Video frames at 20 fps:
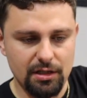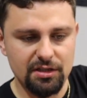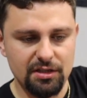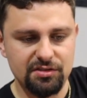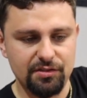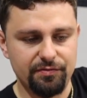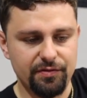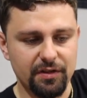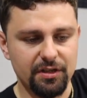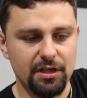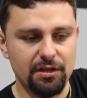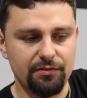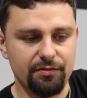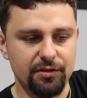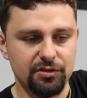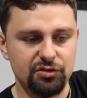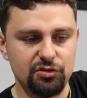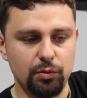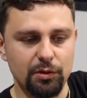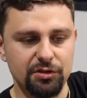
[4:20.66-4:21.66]
is if it,
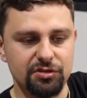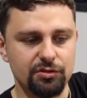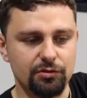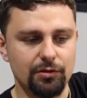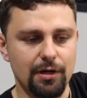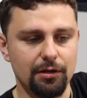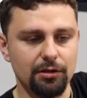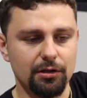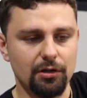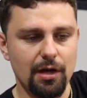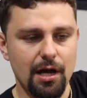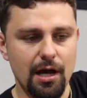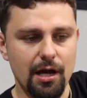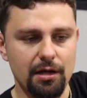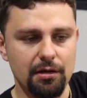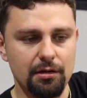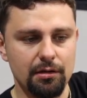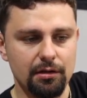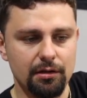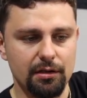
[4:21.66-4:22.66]
if it twists around the
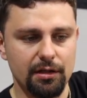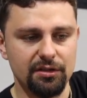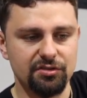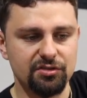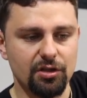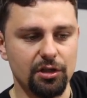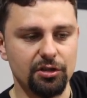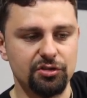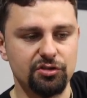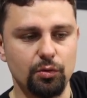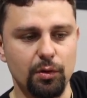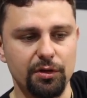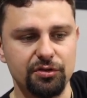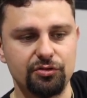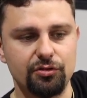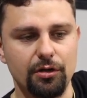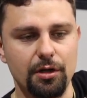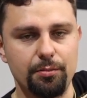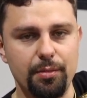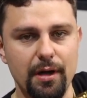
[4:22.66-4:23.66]
line, it's going to
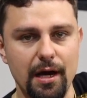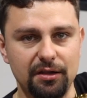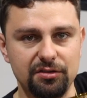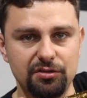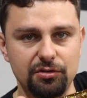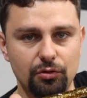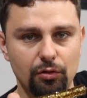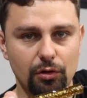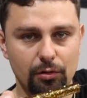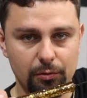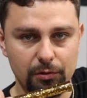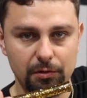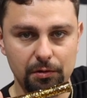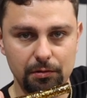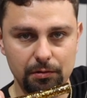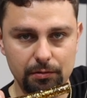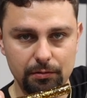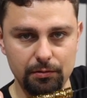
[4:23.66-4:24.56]
twist right back to normal.